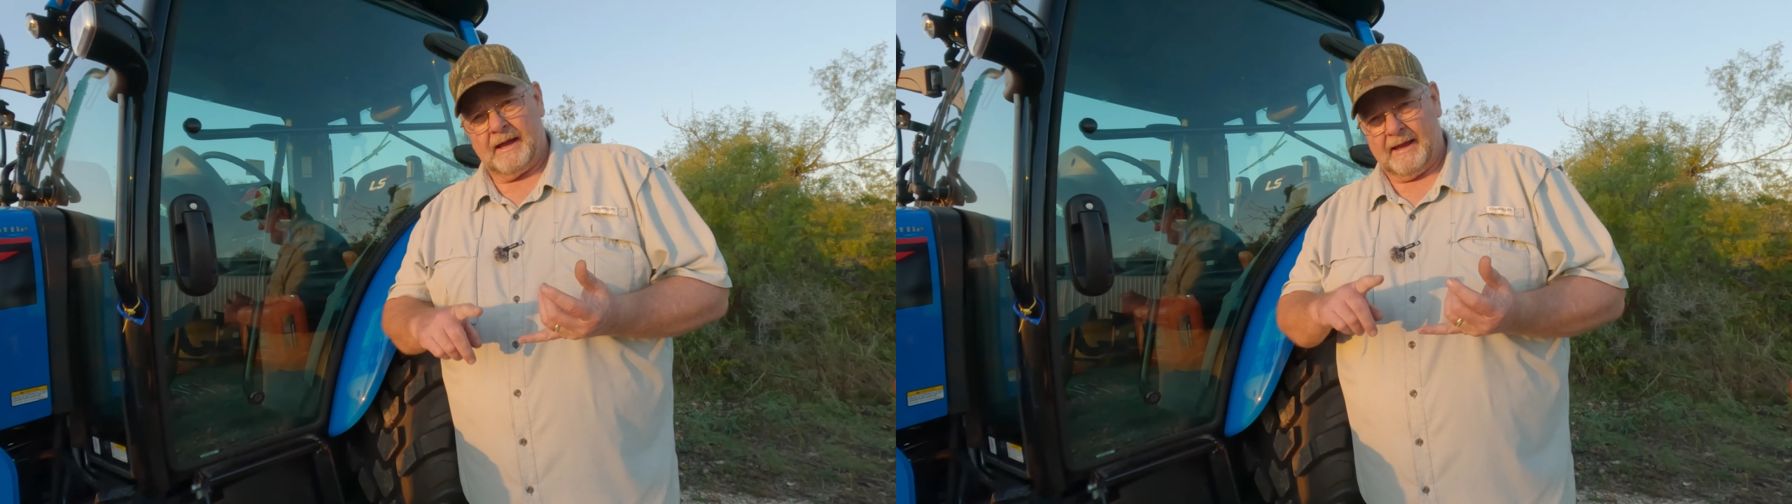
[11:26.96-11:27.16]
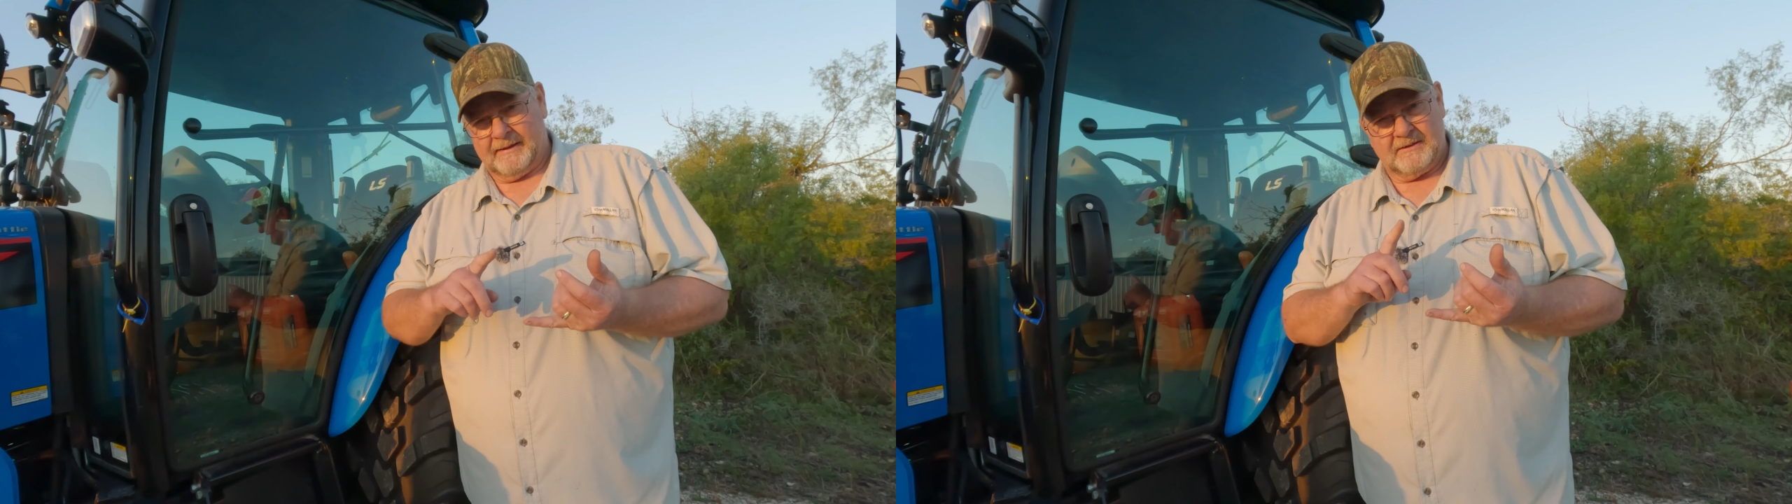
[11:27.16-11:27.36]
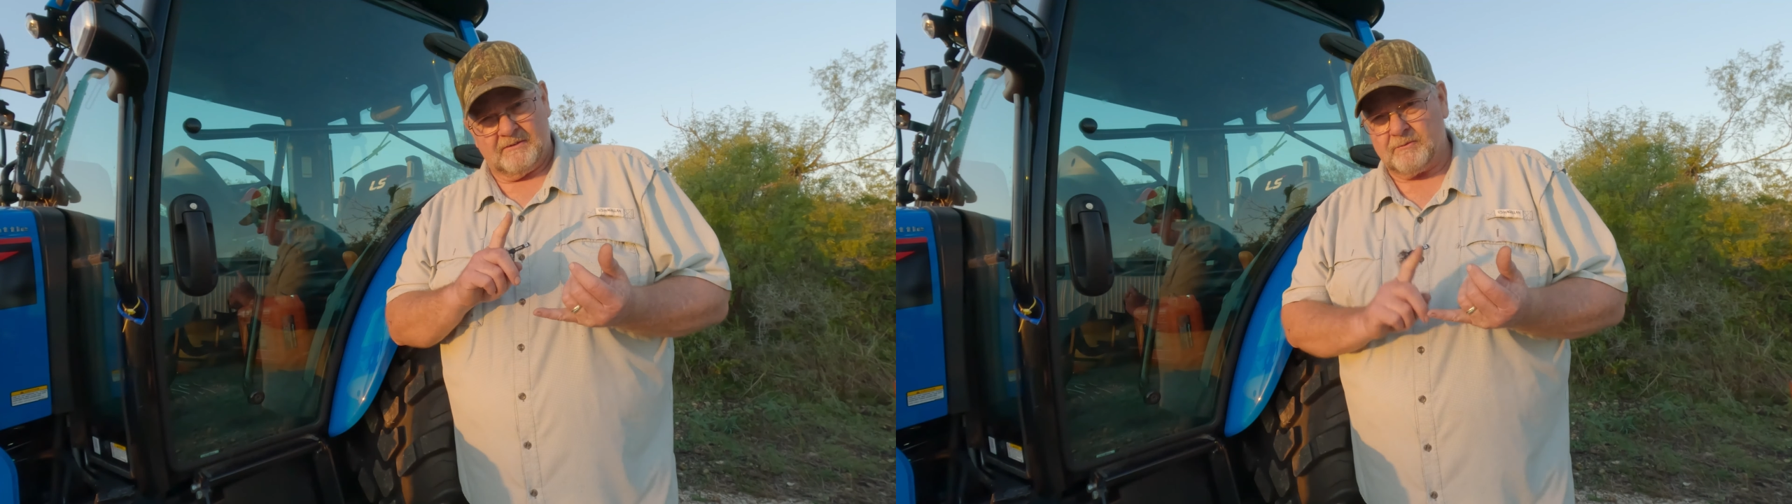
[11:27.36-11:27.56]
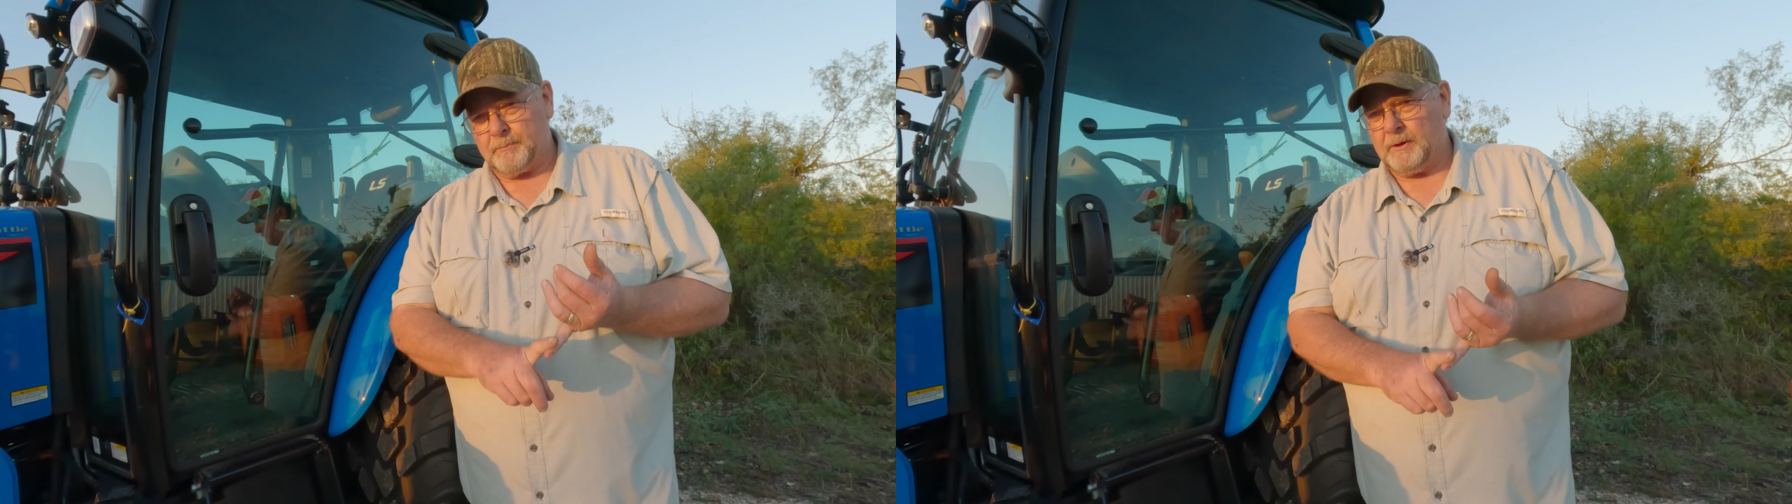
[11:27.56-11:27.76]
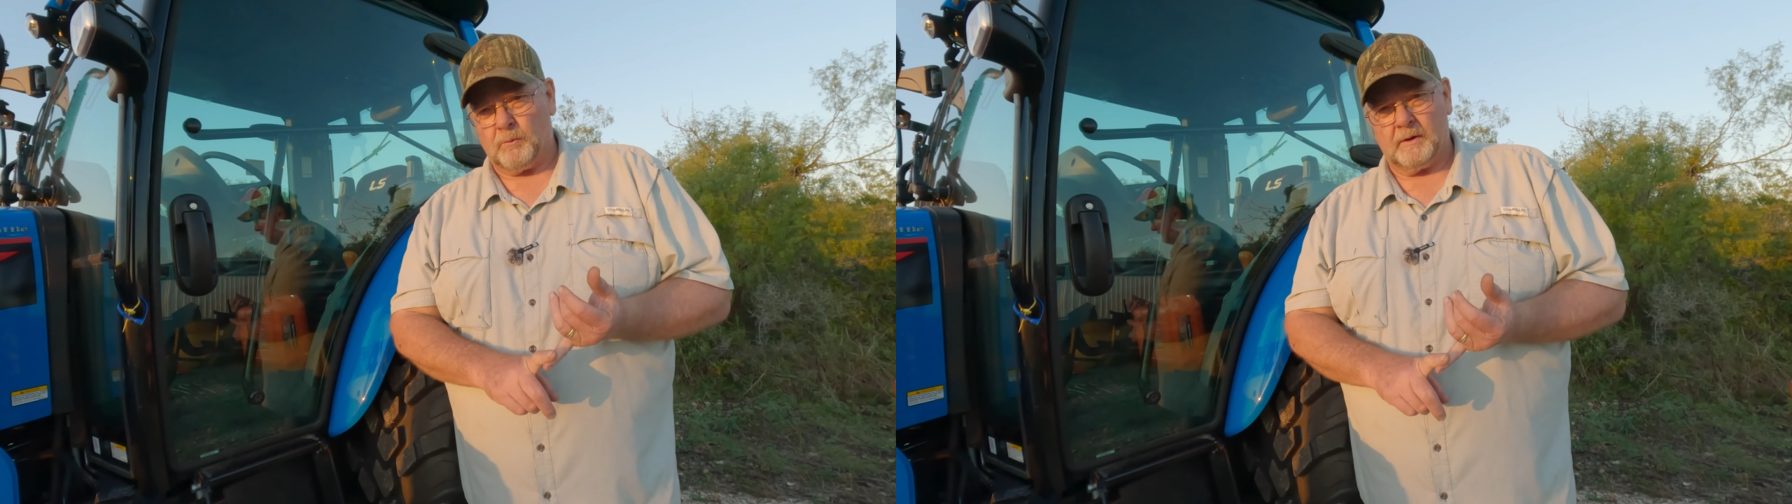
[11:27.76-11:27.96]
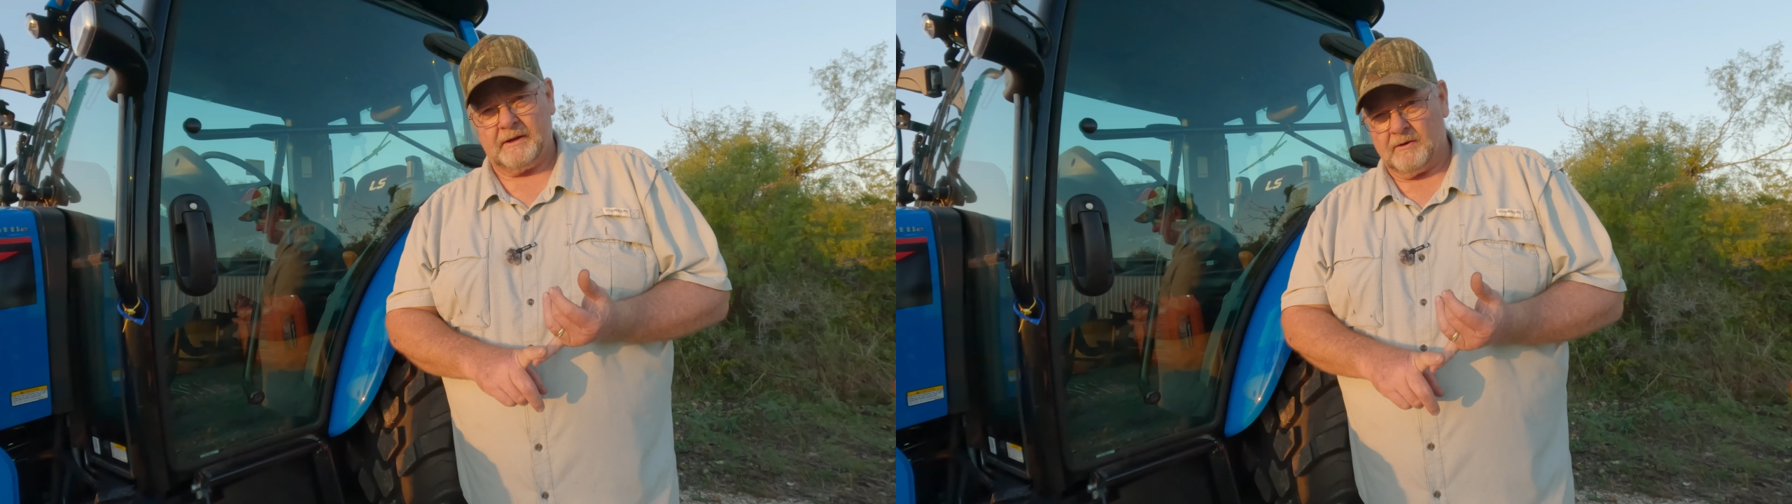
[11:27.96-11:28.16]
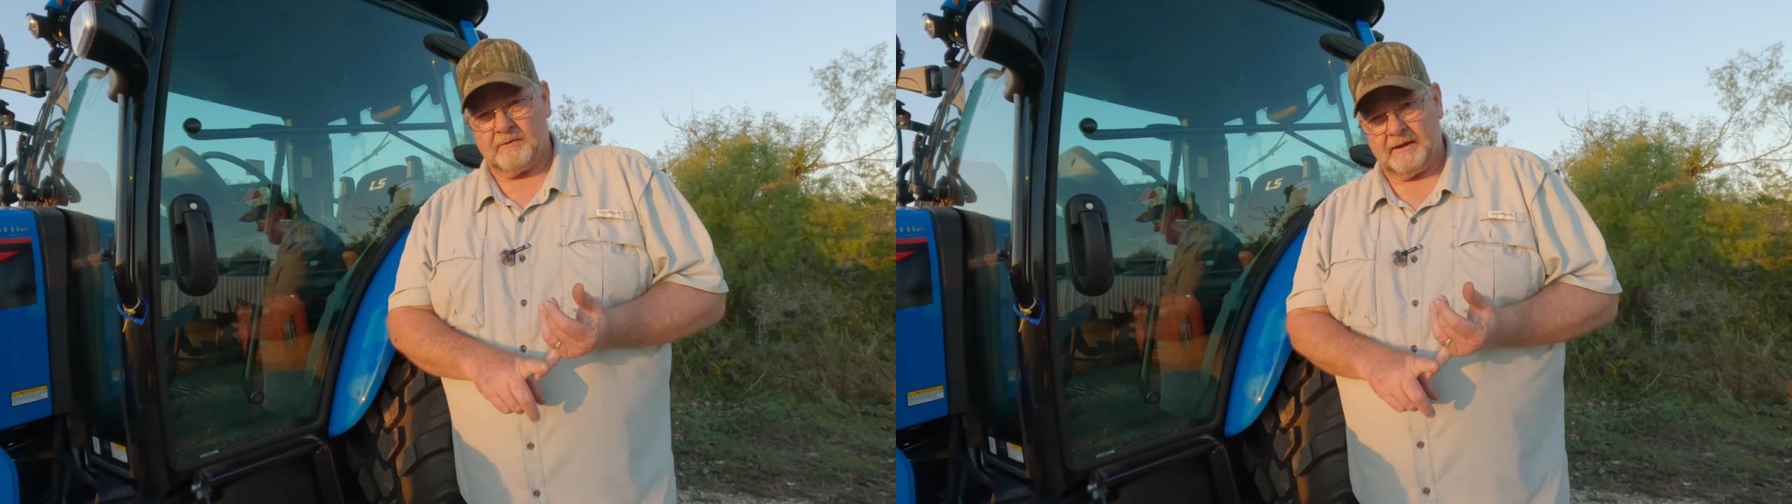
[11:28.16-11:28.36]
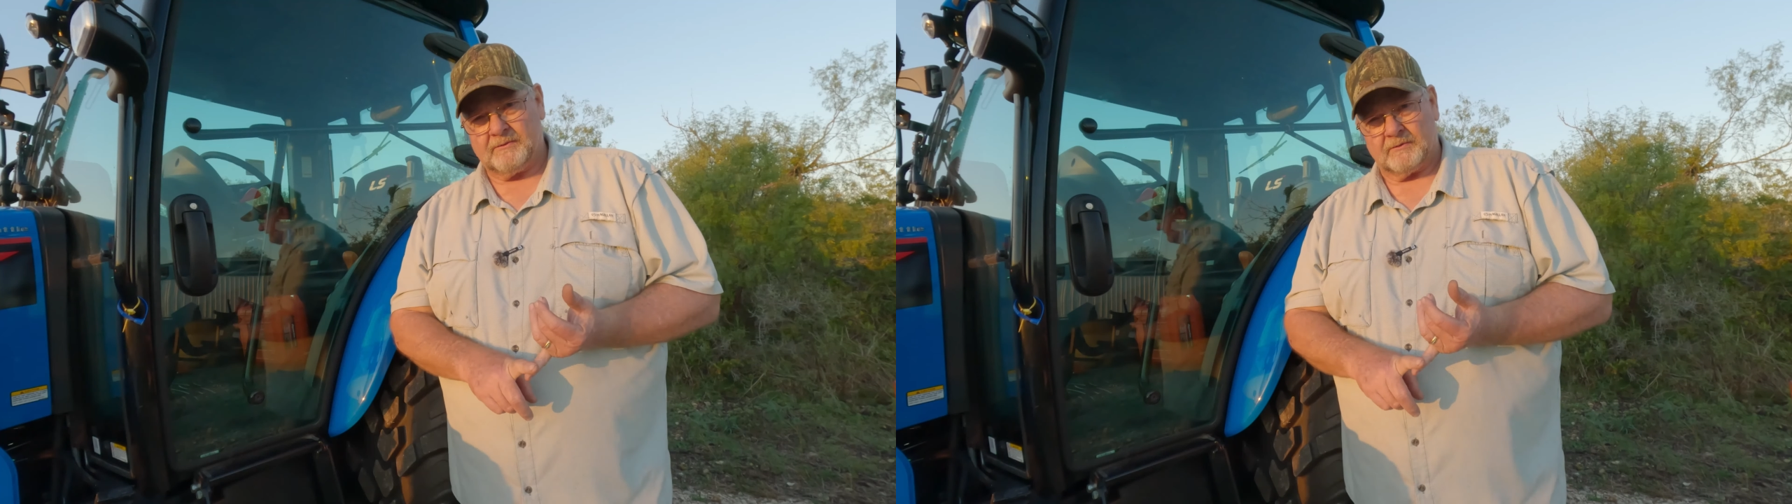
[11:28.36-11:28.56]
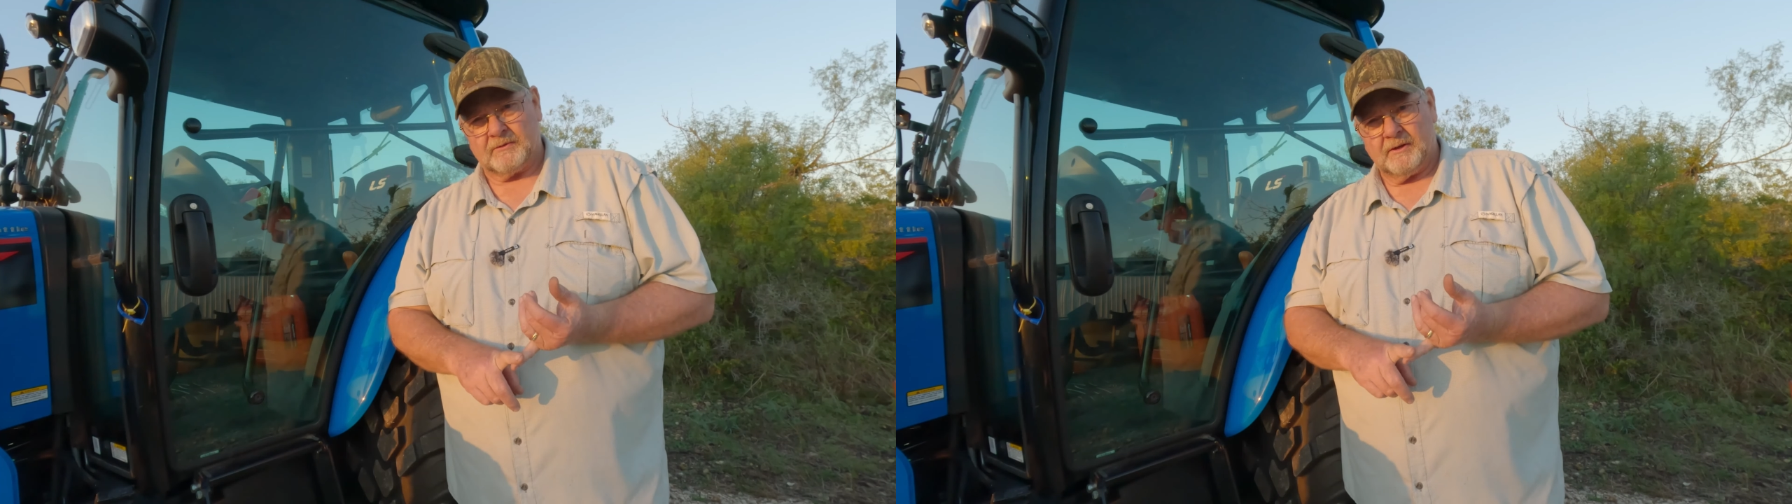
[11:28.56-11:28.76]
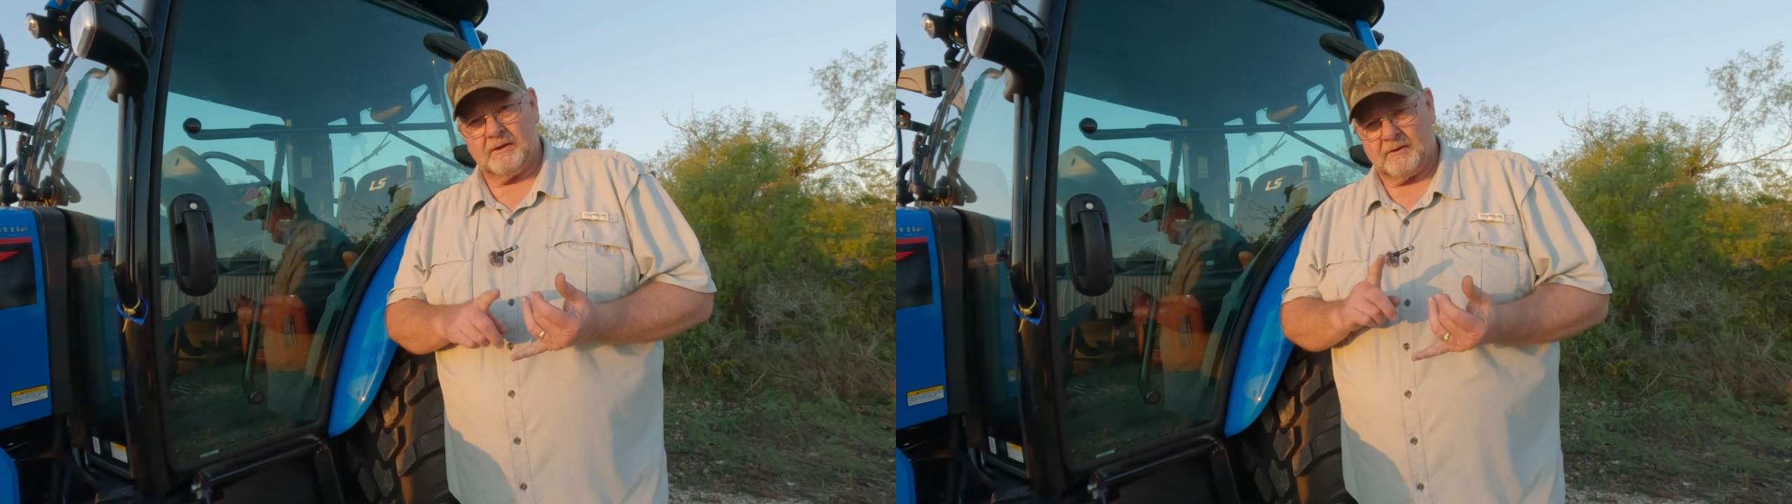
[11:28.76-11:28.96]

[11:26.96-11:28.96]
And they just built one here in Texas.